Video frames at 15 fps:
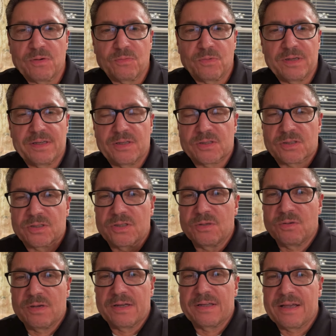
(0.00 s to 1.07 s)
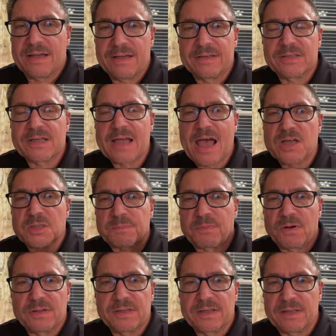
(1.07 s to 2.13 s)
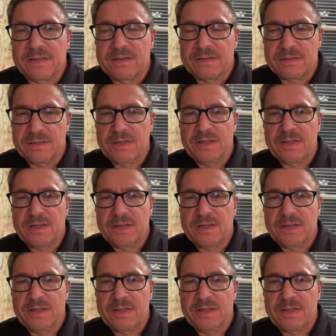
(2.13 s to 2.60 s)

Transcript: we just do it uh, in Jasper and then the